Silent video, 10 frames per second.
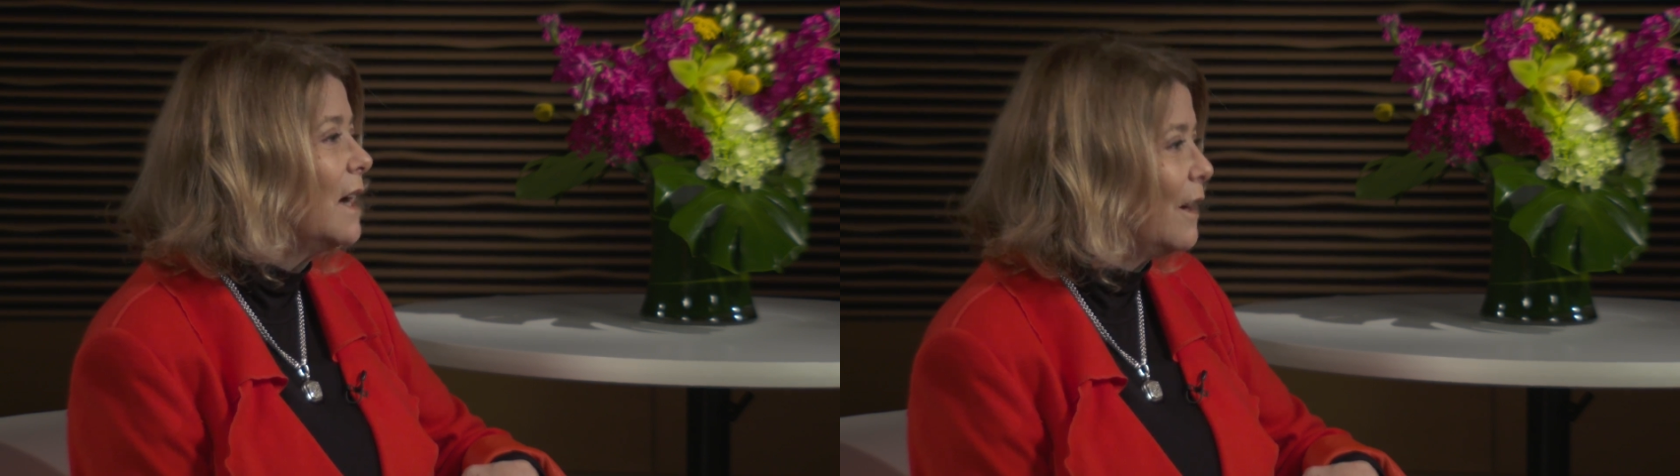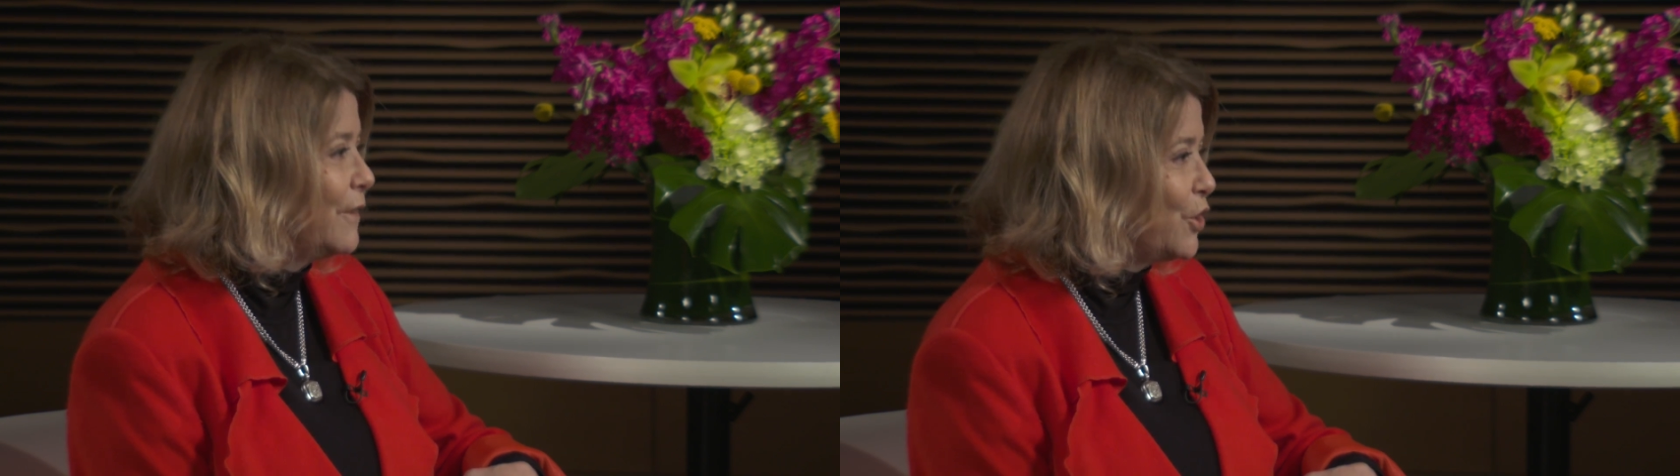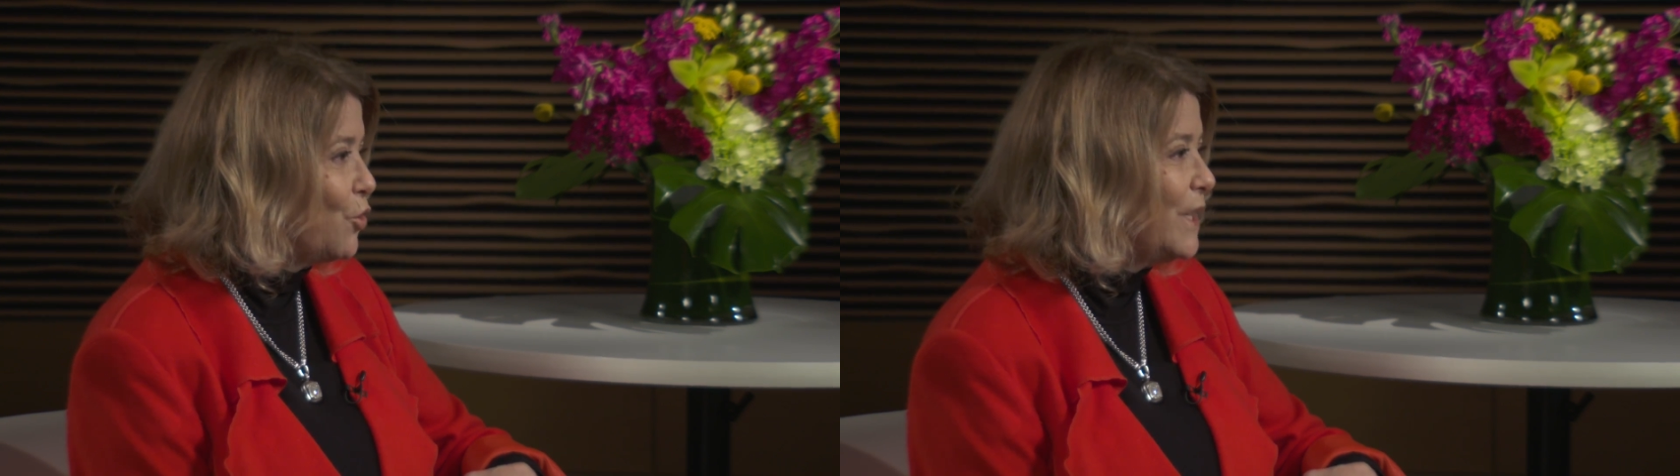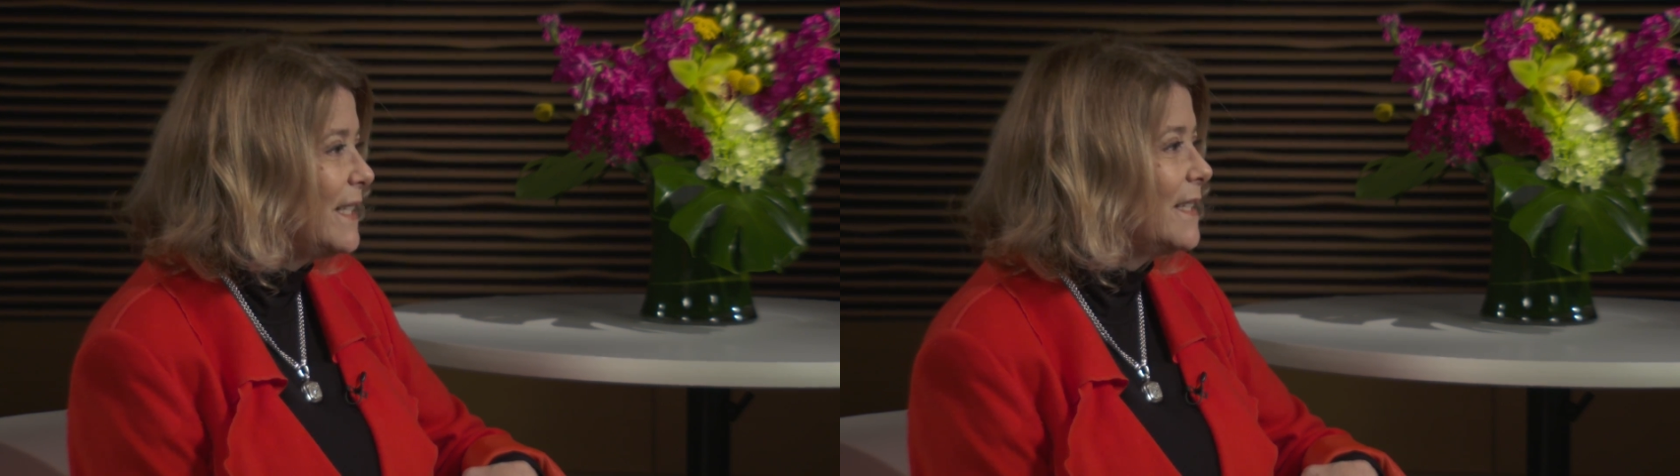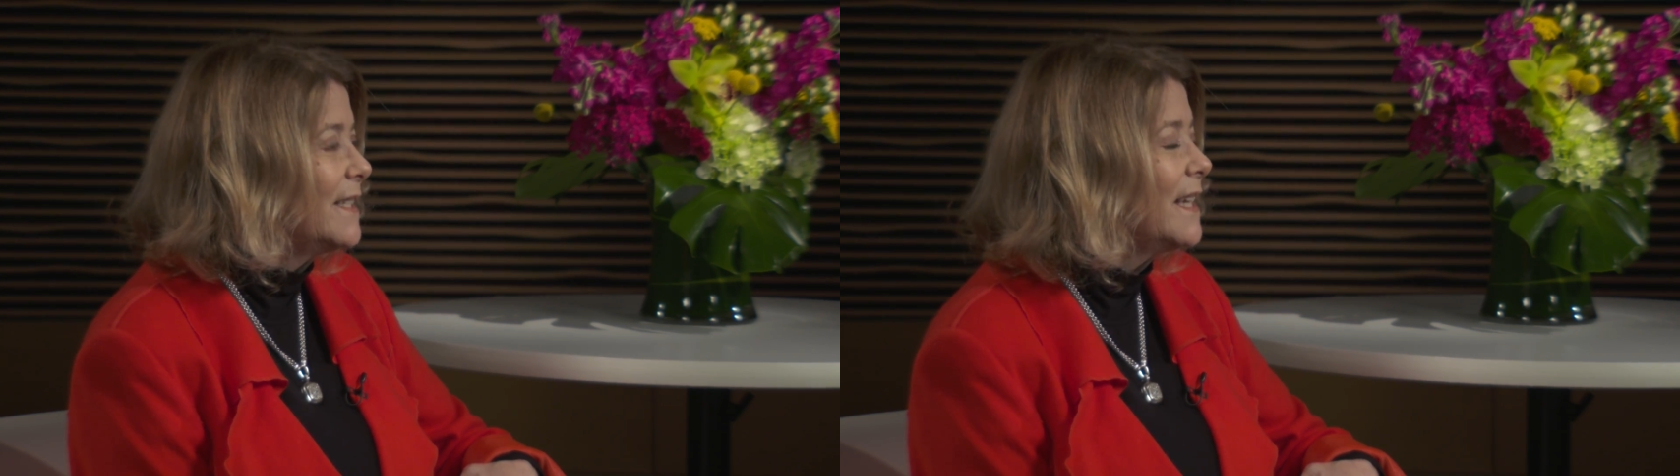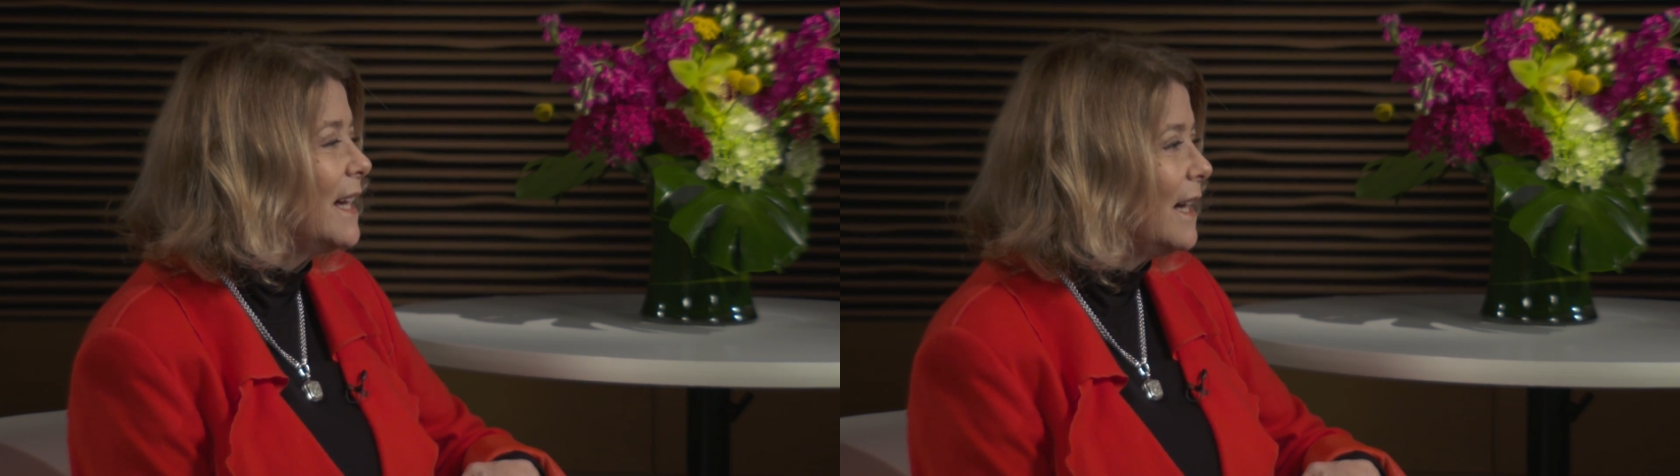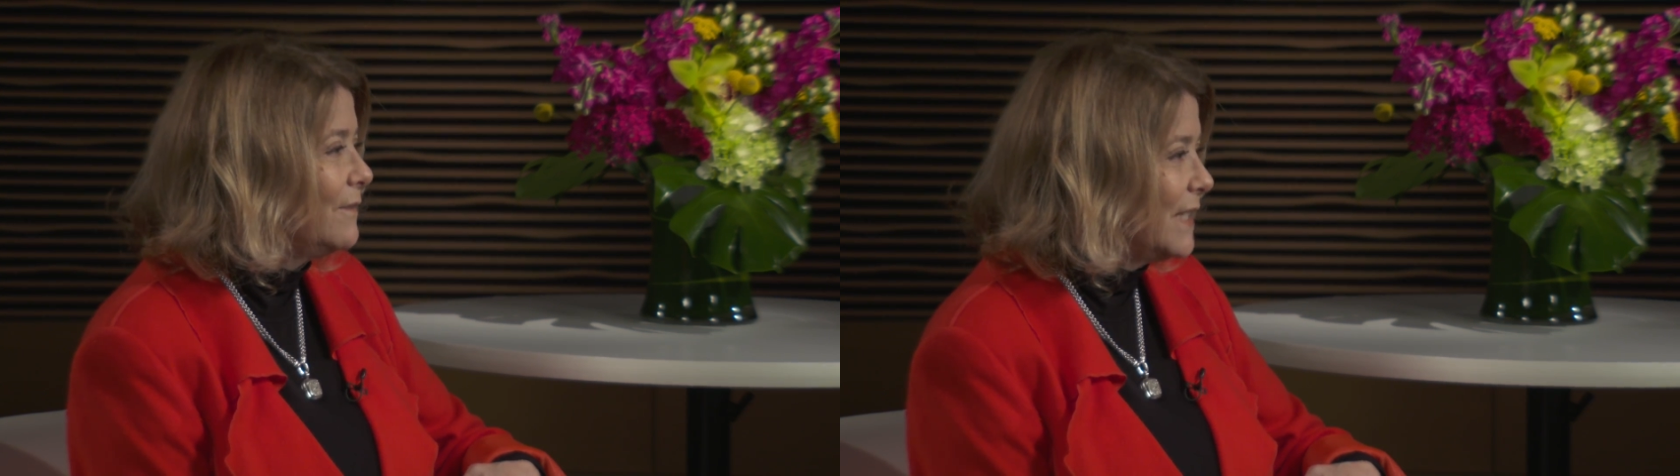of choices, of